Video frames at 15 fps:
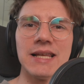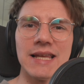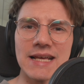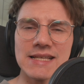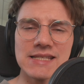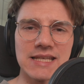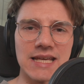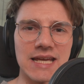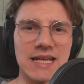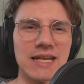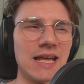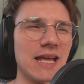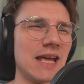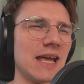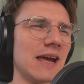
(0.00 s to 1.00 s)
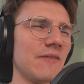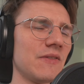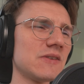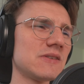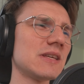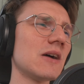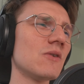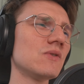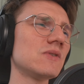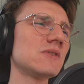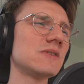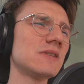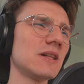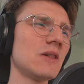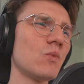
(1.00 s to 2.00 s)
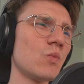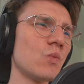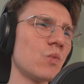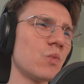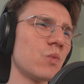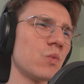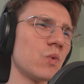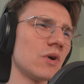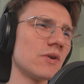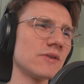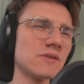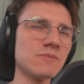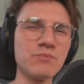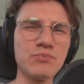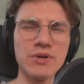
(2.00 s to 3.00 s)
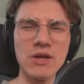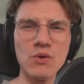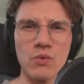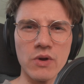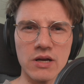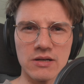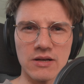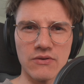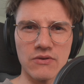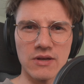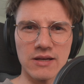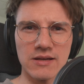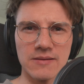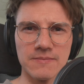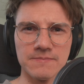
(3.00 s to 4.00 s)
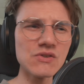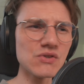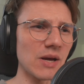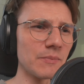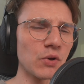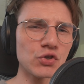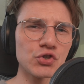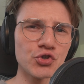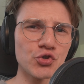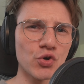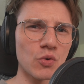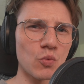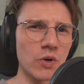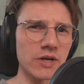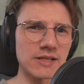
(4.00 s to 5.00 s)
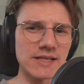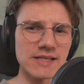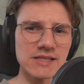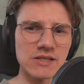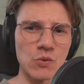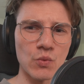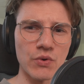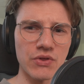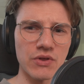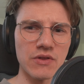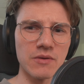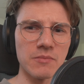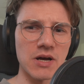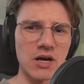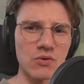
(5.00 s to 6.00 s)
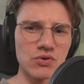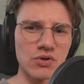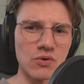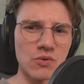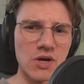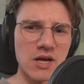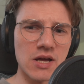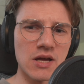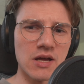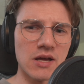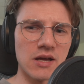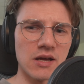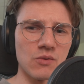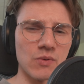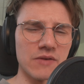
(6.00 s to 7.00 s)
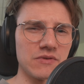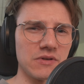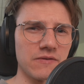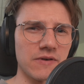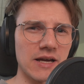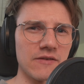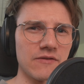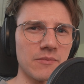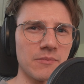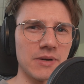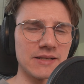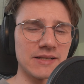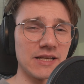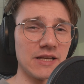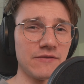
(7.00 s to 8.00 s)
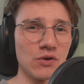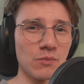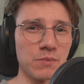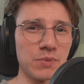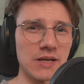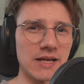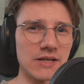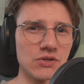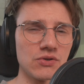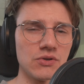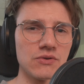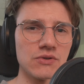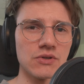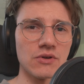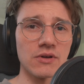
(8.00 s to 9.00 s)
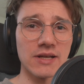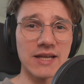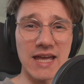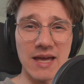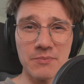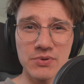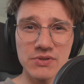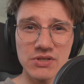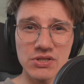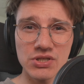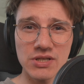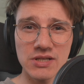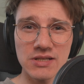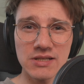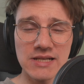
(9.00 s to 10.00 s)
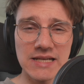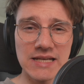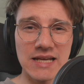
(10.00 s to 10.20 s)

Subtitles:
bit less gain. And the sound still was pretty weird, I think. So I'm not sure what it is with the Maono Wave T5, but if you plan to use it on a cap position,